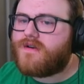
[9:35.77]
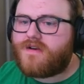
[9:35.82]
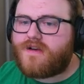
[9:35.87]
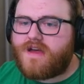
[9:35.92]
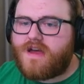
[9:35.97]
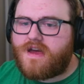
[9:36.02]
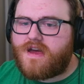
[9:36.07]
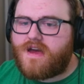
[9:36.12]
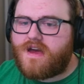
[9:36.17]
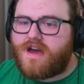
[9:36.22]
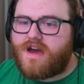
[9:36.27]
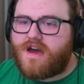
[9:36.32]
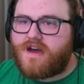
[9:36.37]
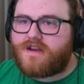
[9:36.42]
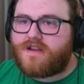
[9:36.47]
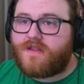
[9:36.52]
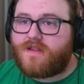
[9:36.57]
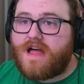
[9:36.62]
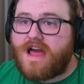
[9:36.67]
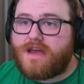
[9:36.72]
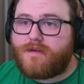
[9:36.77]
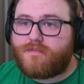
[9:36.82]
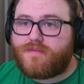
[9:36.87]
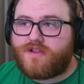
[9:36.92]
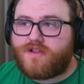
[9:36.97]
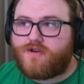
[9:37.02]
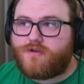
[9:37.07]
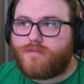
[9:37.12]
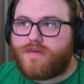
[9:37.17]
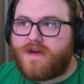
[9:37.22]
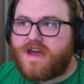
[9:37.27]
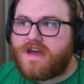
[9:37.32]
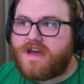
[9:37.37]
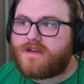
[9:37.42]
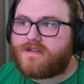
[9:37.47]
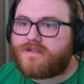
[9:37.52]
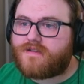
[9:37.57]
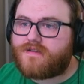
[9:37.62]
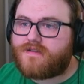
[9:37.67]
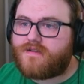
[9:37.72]
And light blue
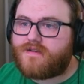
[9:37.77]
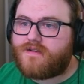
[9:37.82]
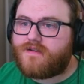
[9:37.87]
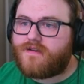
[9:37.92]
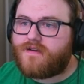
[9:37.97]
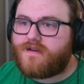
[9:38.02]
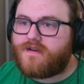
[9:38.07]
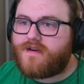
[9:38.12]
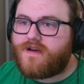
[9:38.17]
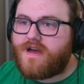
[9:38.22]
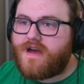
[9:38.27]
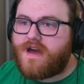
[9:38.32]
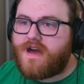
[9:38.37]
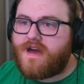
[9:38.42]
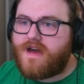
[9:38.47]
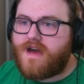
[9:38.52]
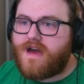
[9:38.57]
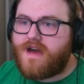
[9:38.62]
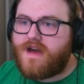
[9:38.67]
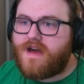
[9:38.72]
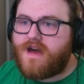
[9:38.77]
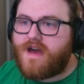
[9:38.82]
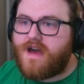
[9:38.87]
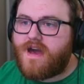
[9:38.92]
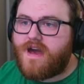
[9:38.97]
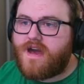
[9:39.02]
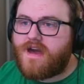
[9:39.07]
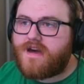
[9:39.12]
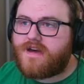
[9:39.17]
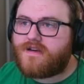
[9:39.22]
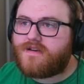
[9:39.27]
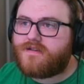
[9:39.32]
paint. Hey, hey, hey!